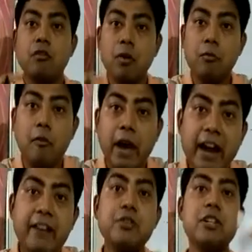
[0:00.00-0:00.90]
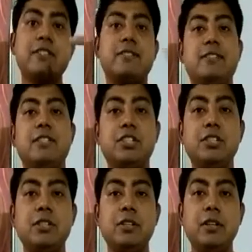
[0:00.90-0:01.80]
from where it will start.
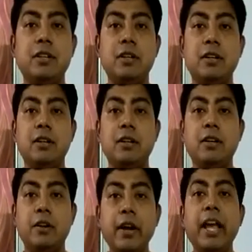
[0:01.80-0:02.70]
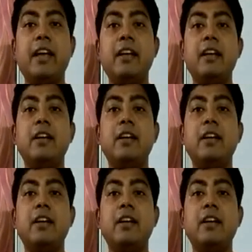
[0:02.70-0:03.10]
Okay,